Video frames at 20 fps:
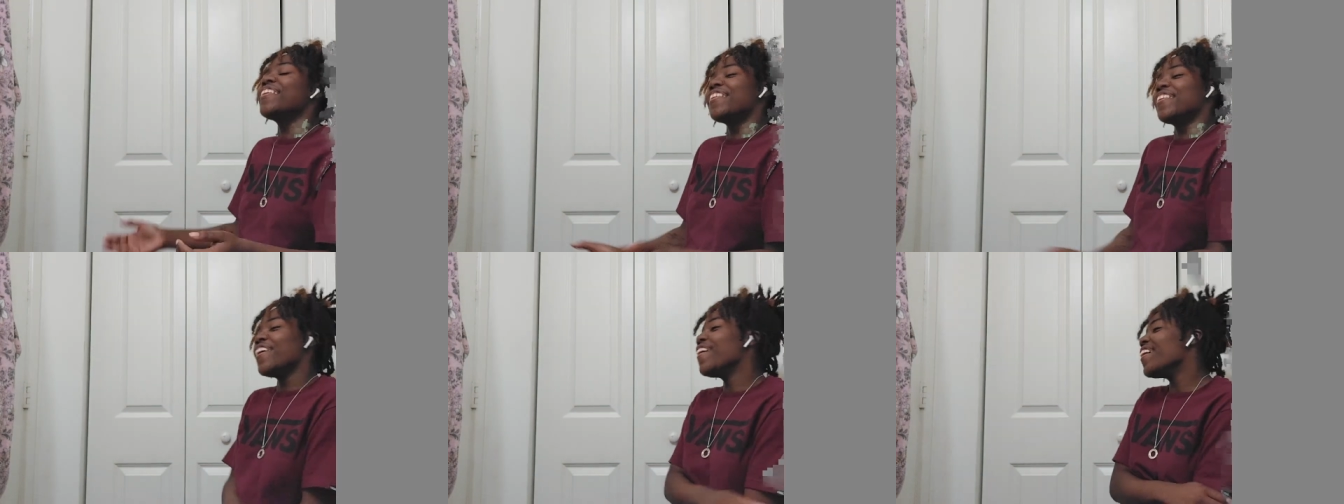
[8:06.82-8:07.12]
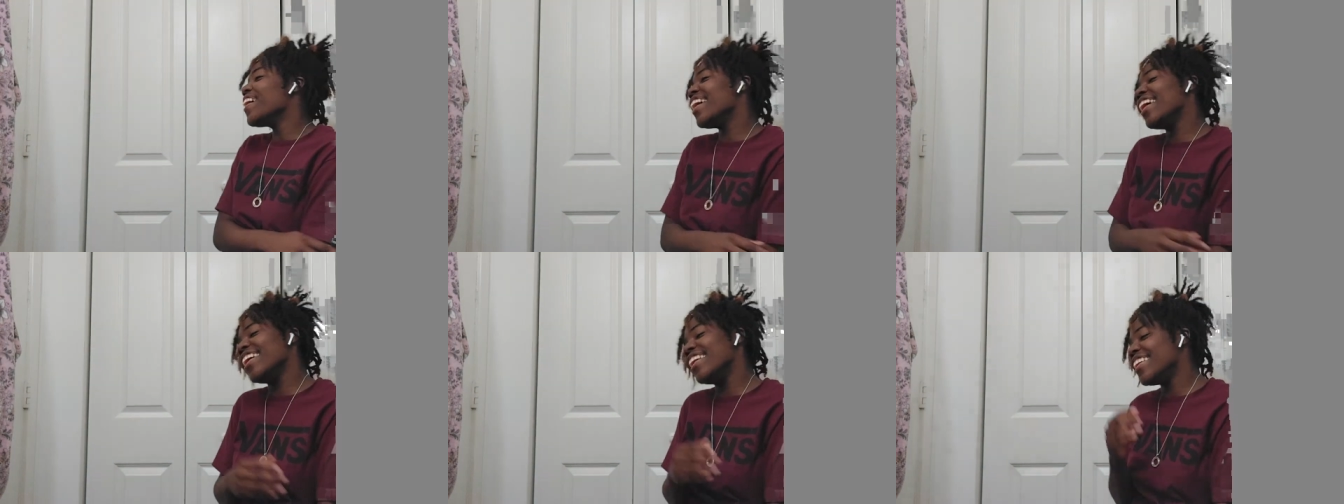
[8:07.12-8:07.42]
Go
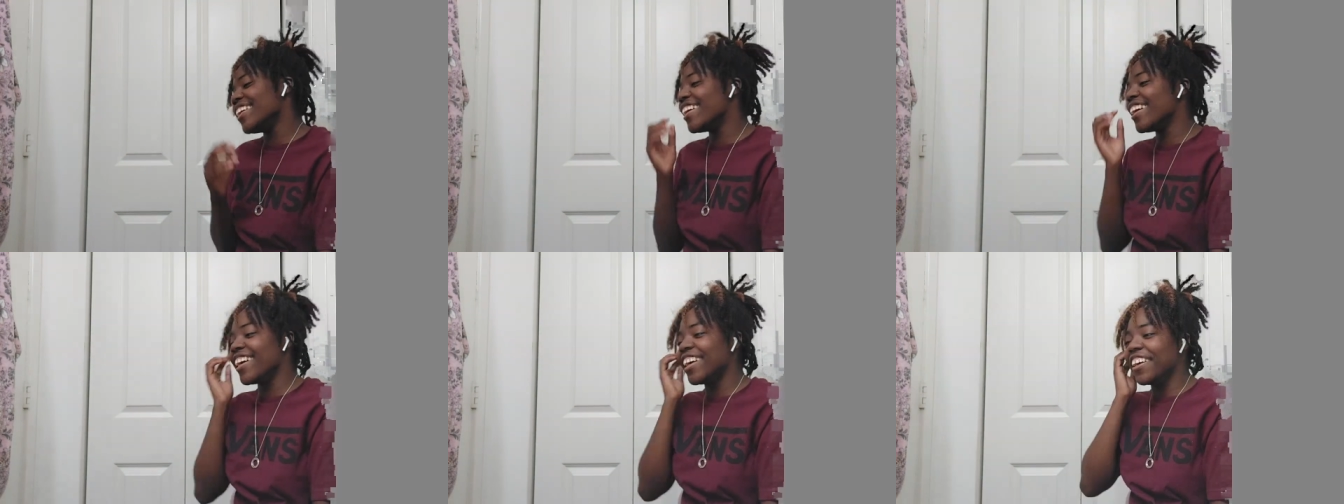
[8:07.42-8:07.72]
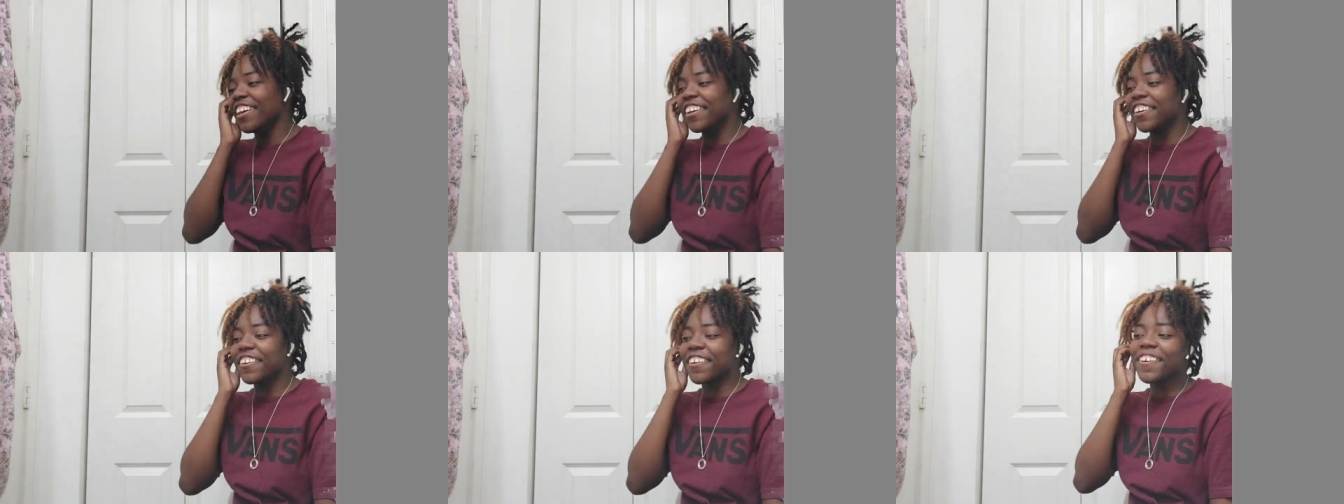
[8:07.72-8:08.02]
ahead
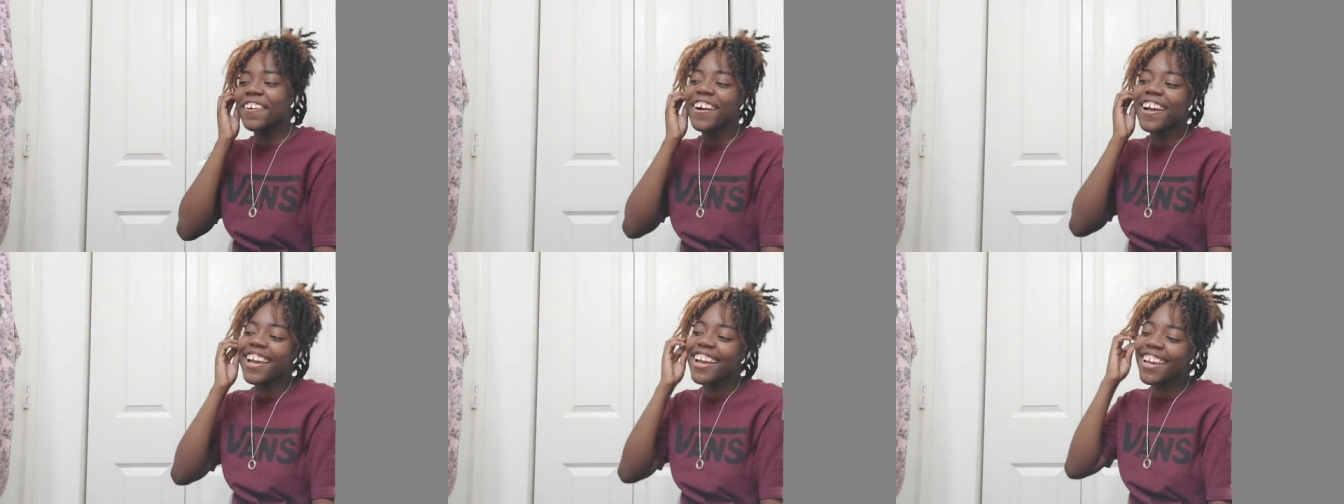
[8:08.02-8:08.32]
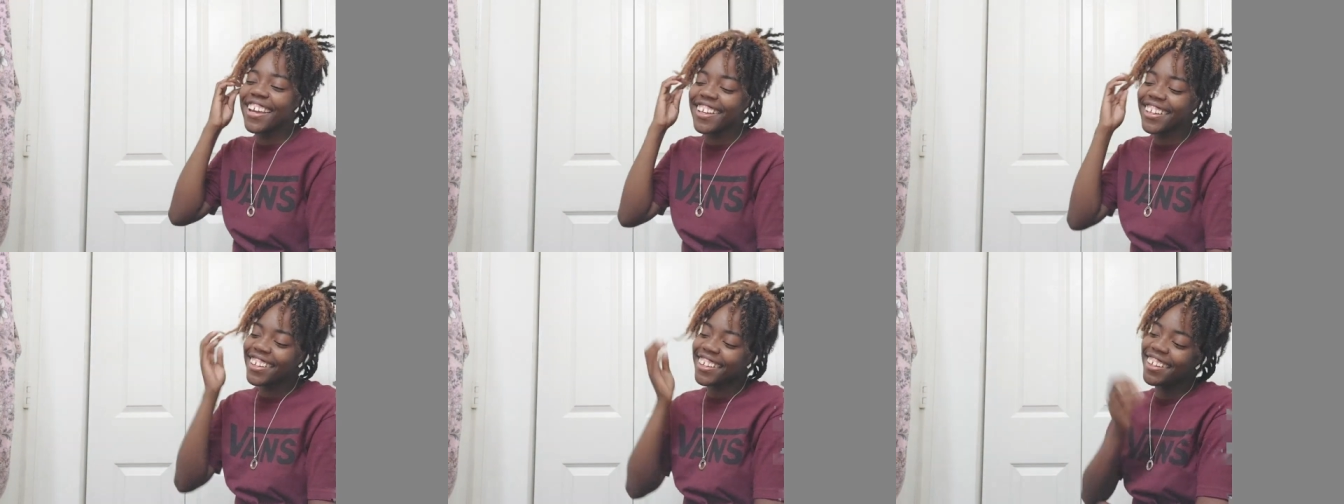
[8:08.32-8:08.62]
then. Go
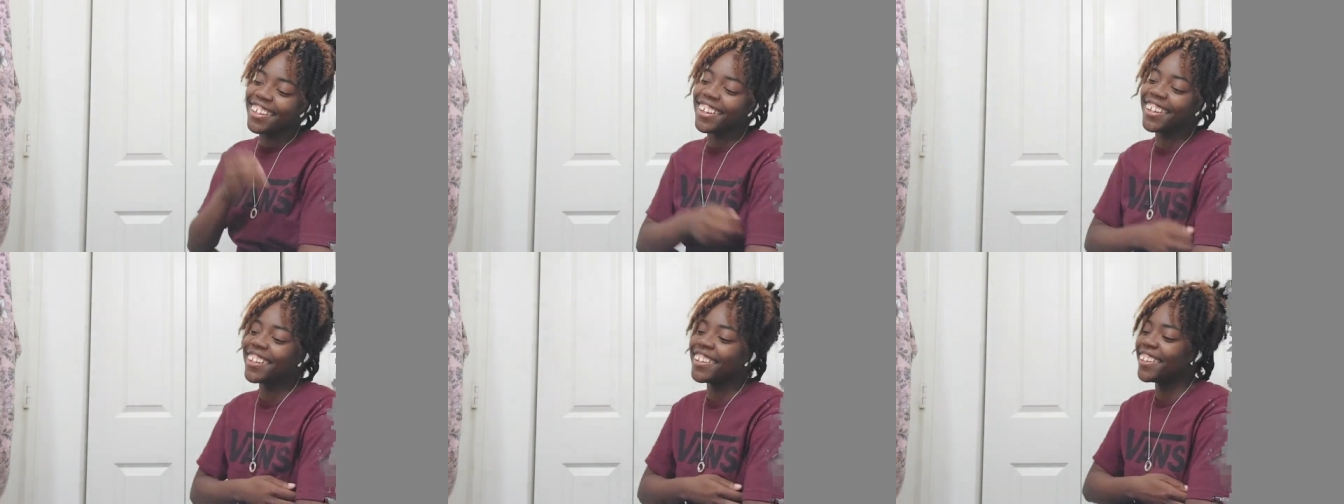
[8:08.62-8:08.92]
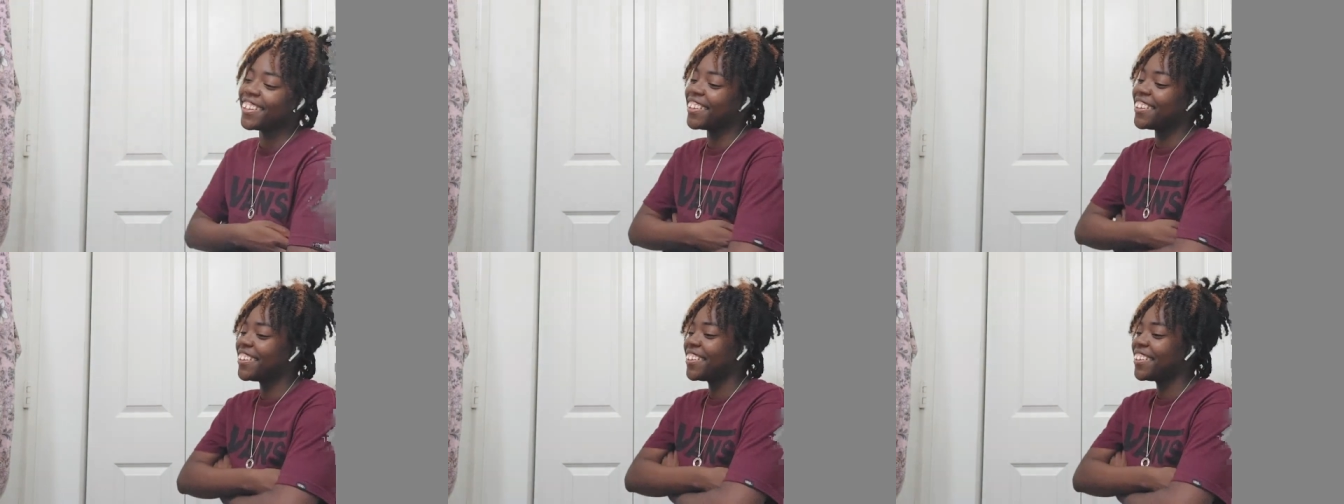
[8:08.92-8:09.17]
ahead.